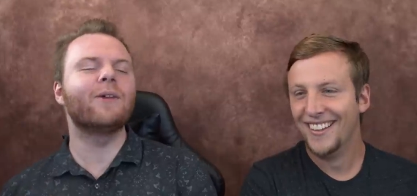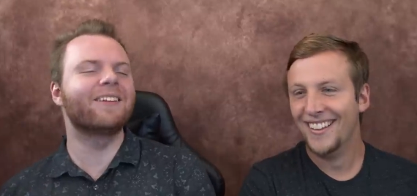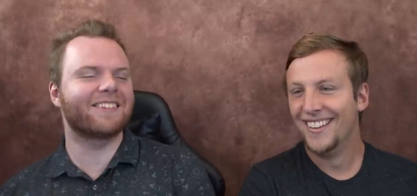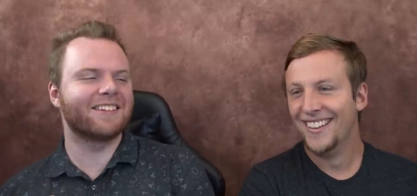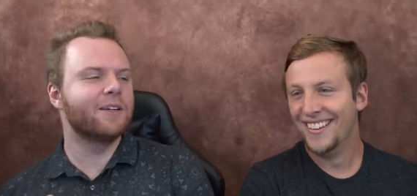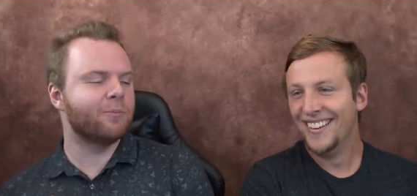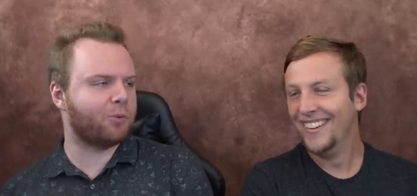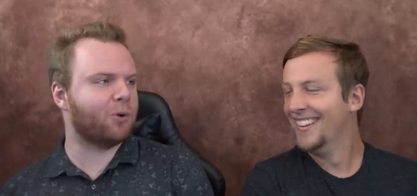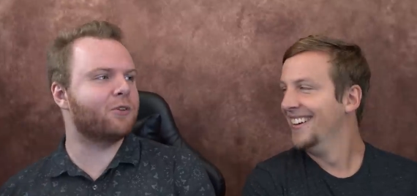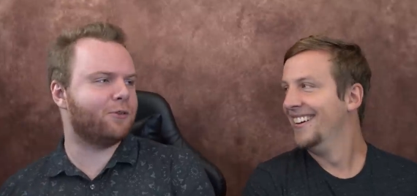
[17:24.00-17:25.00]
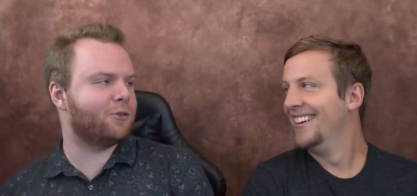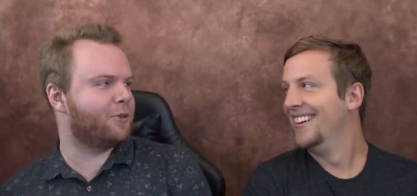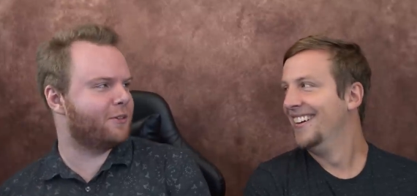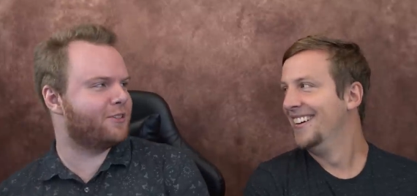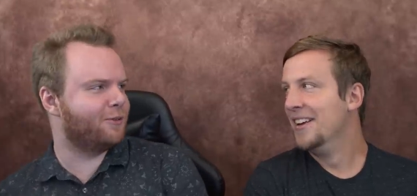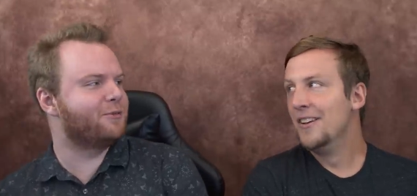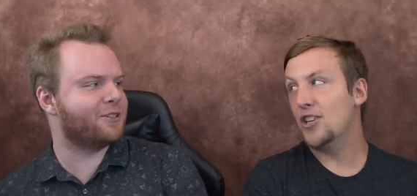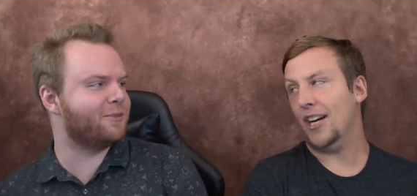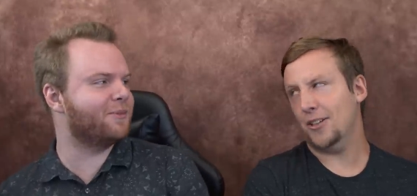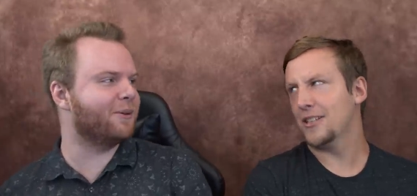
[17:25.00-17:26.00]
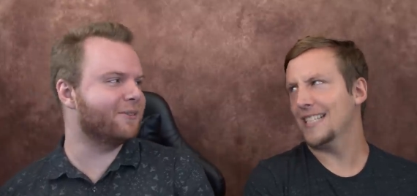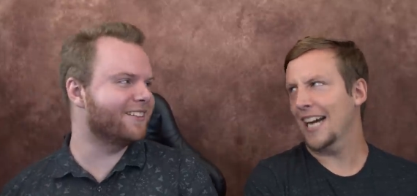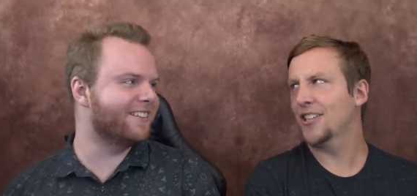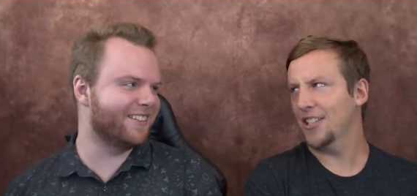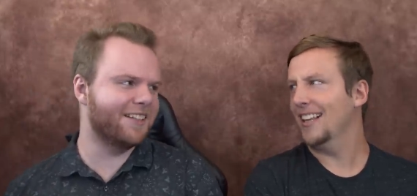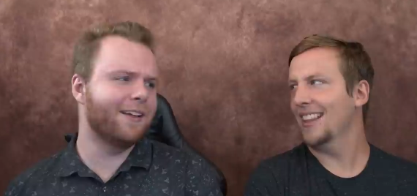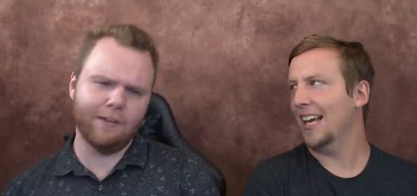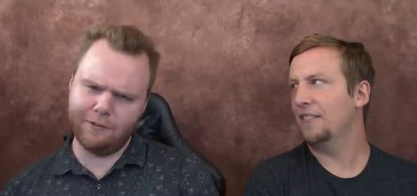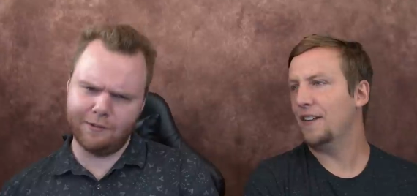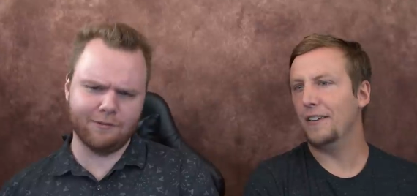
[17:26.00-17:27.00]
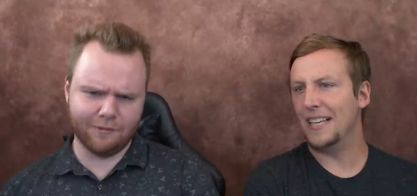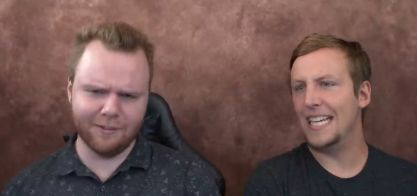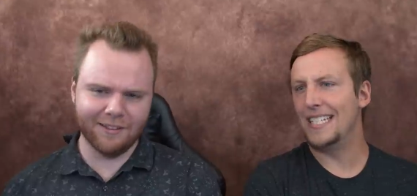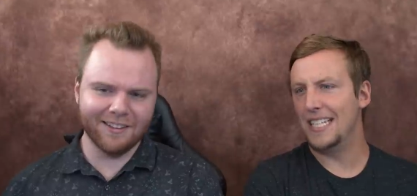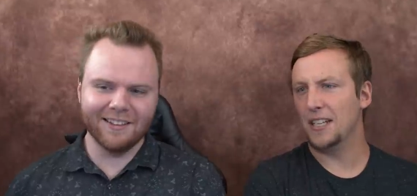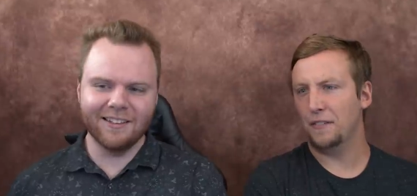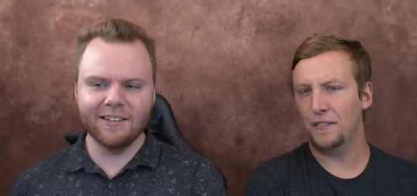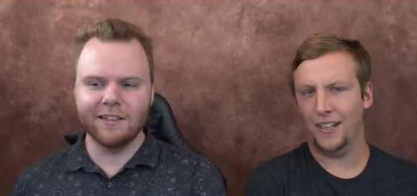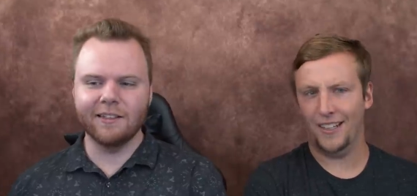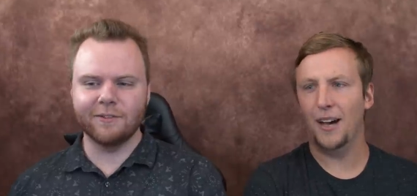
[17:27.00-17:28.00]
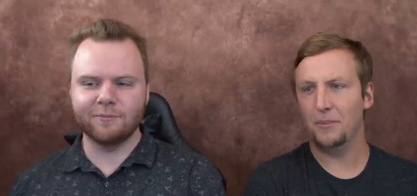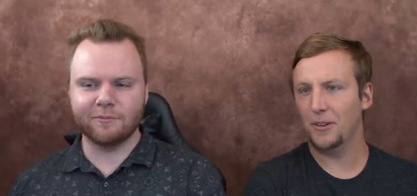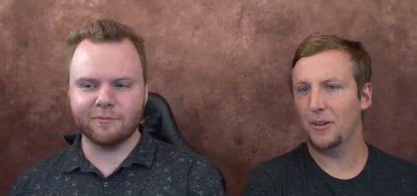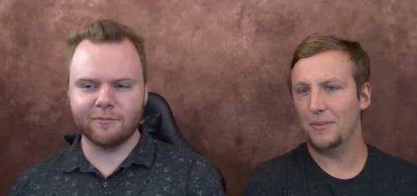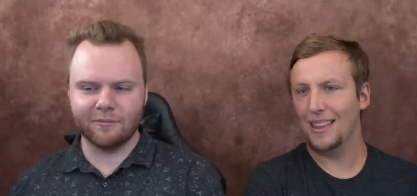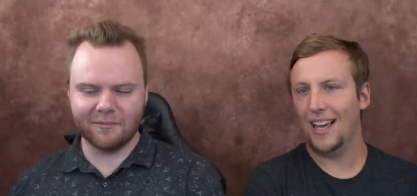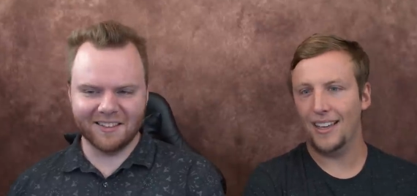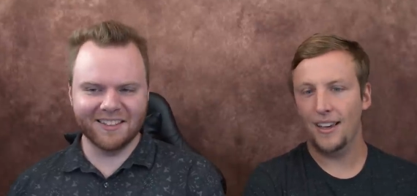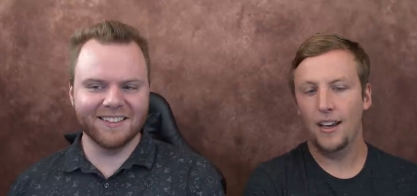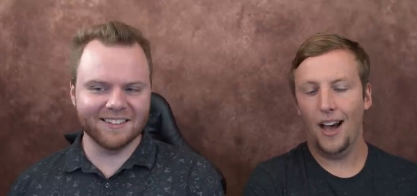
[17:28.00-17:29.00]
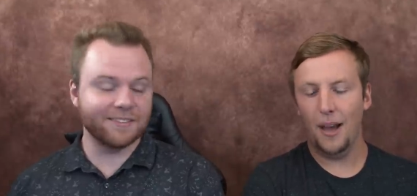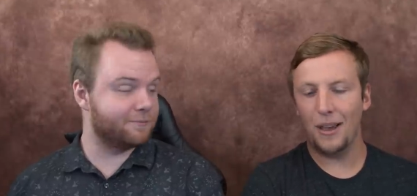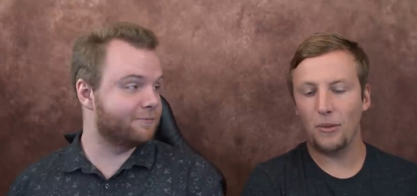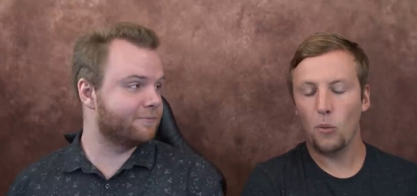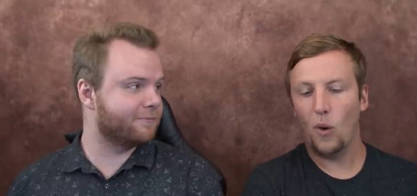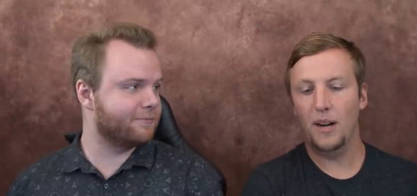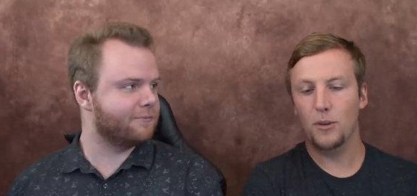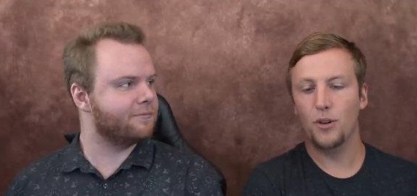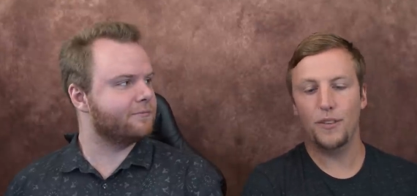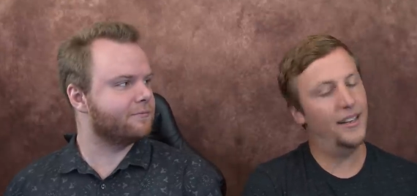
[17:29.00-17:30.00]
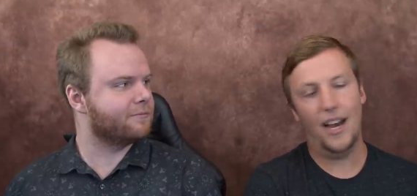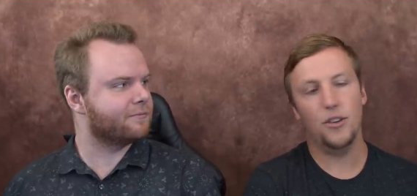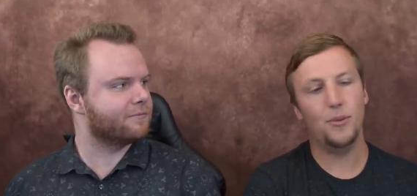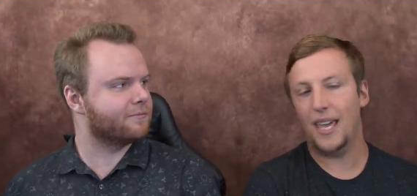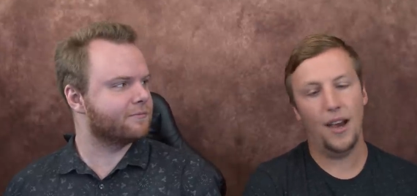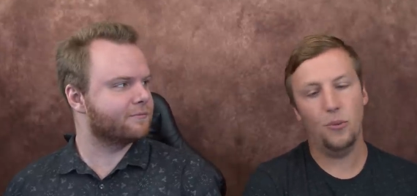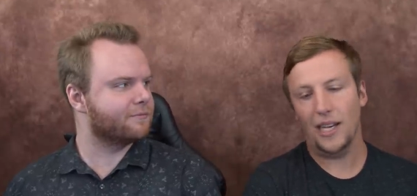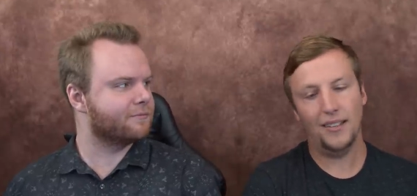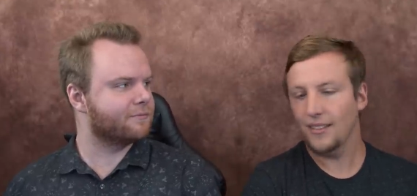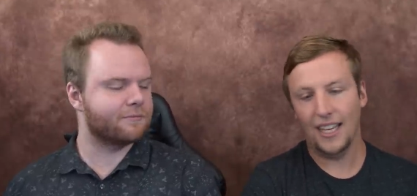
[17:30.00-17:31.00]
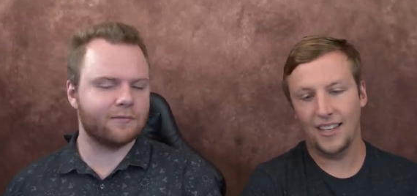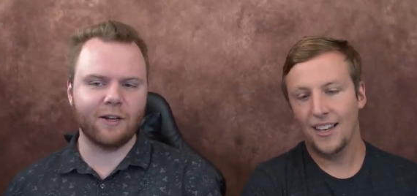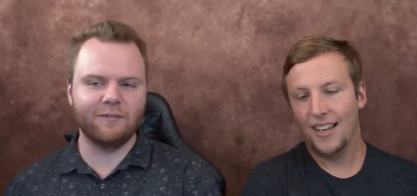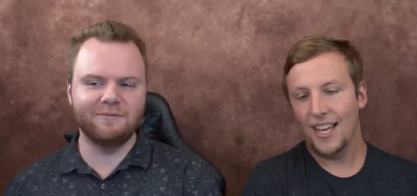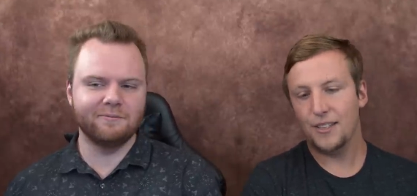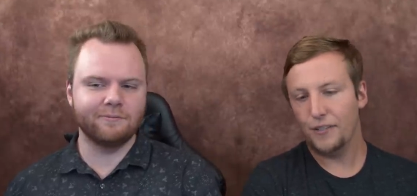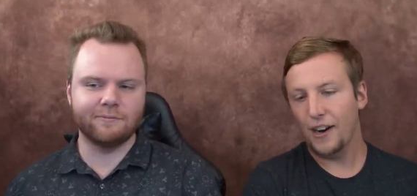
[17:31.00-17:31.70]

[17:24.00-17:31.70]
Speaker 1: like bold of you to assume
Speaker 2: checkers is actually like very easy to fuck up. You can be like, I made one move and now you can't win. Like yeah. it's